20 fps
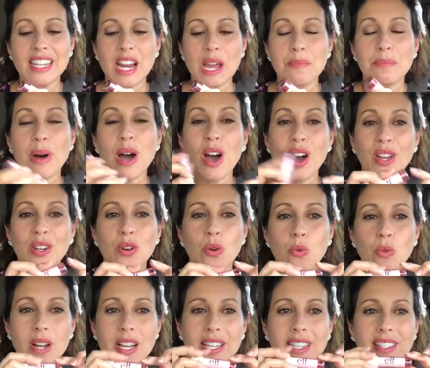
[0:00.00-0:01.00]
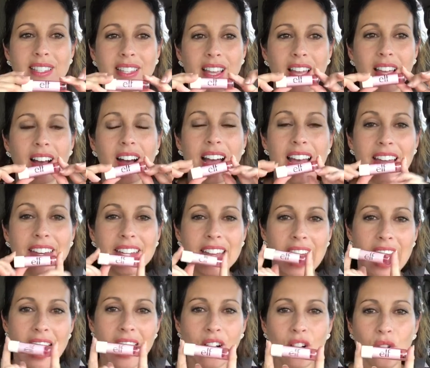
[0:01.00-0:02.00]
that I bought was an
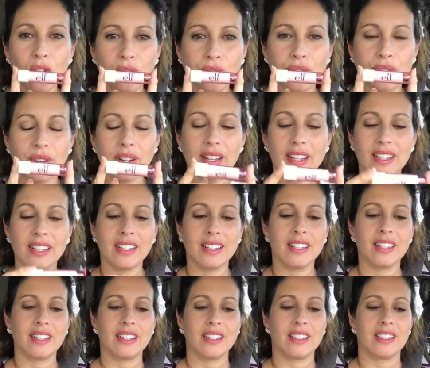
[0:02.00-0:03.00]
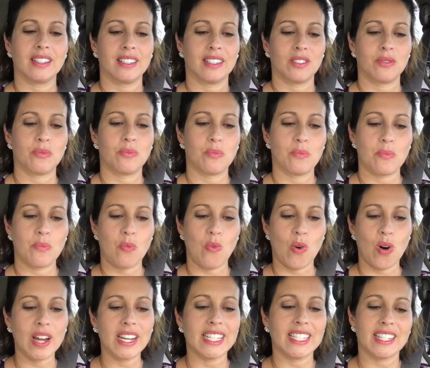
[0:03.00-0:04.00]
e.l.f.
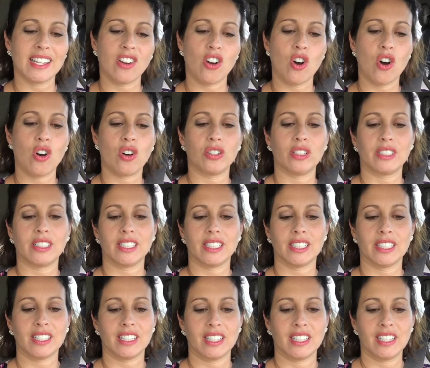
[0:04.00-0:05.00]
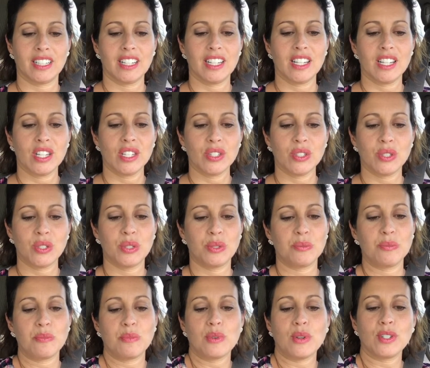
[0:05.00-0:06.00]
What is it called?
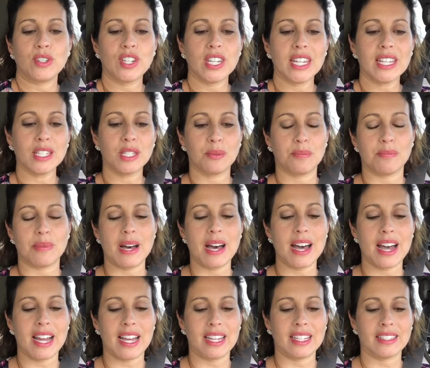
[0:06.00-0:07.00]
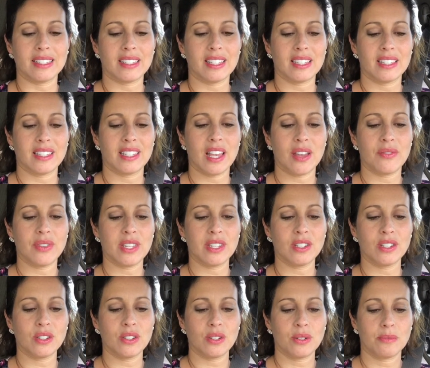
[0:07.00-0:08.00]
Smoochy Spice
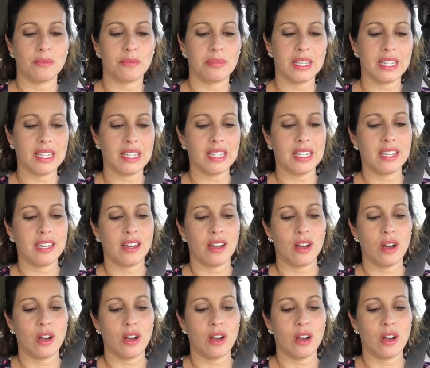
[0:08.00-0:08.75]
7B02ED.